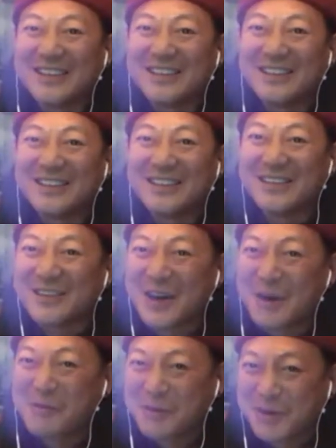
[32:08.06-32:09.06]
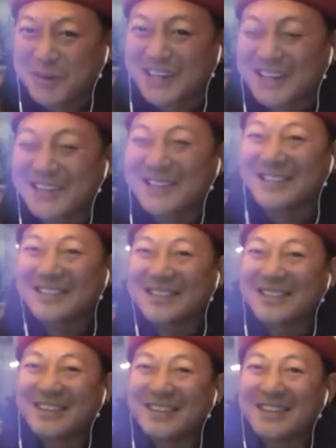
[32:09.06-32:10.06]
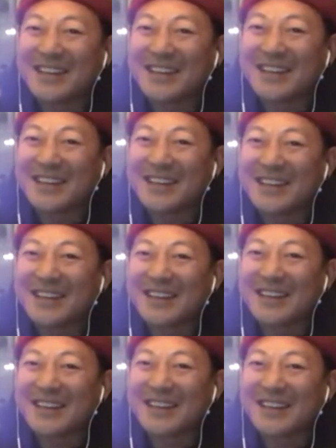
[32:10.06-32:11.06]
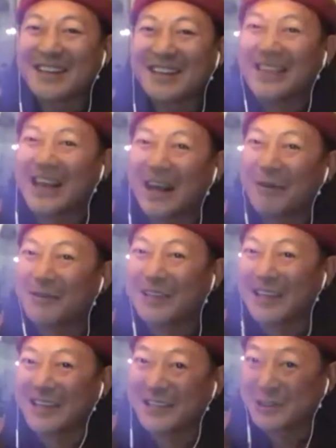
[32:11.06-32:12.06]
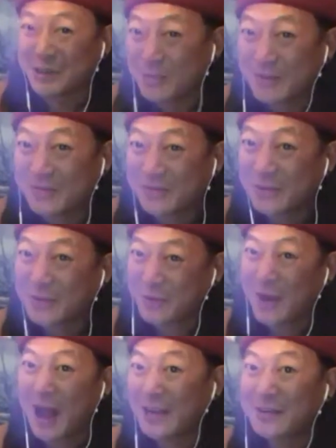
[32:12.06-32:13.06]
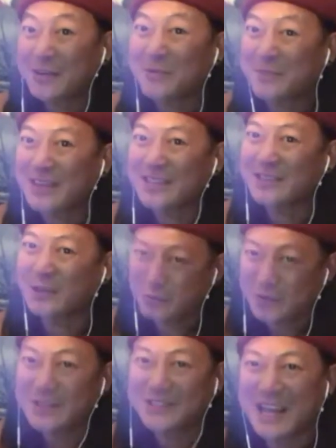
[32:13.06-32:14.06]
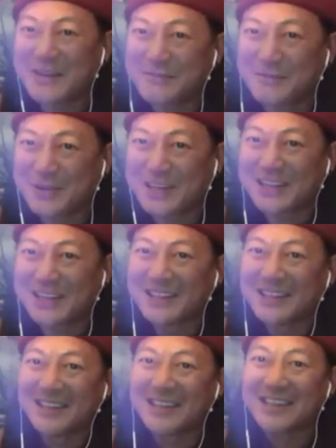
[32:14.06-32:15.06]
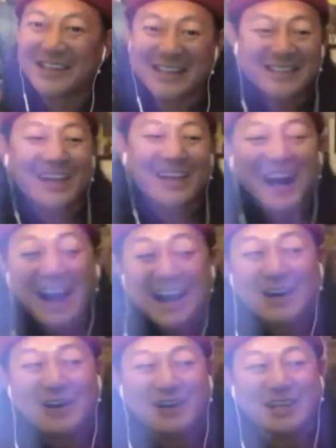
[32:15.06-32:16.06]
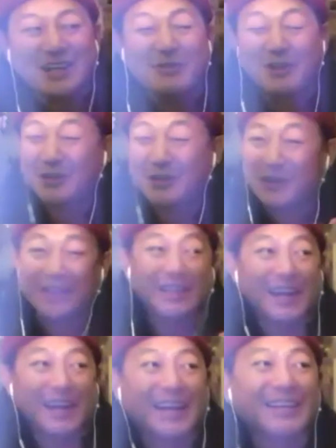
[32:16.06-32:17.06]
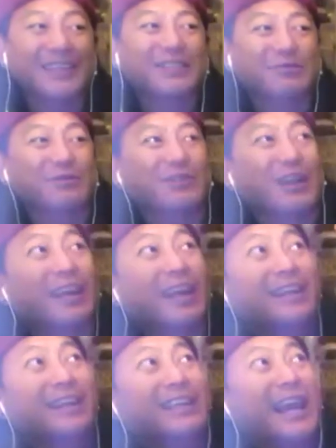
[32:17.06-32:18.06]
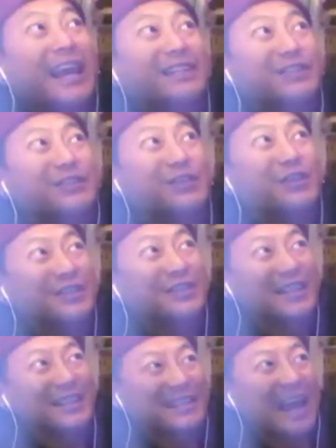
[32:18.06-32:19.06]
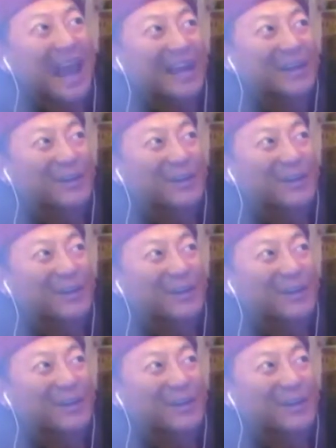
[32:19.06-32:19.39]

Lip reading: Do you know how weird that is? Like the one thing that I would get in trouble for when I grew up in high school was skateboarding. Because the hierarchy when you're in the 90s was like gangsters, taggers,